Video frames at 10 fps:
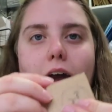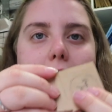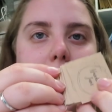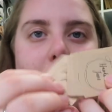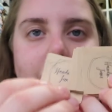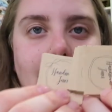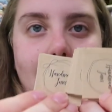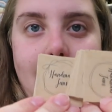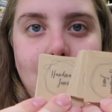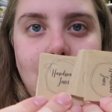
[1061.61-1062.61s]
And
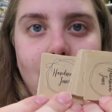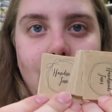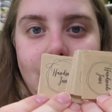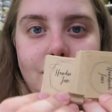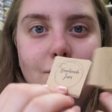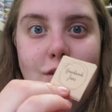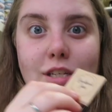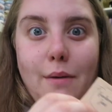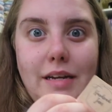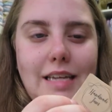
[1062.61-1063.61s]
I'm
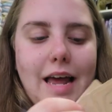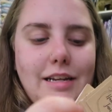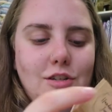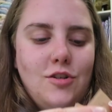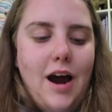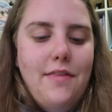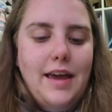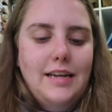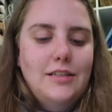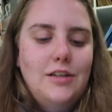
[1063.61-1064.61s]
so excited to try these.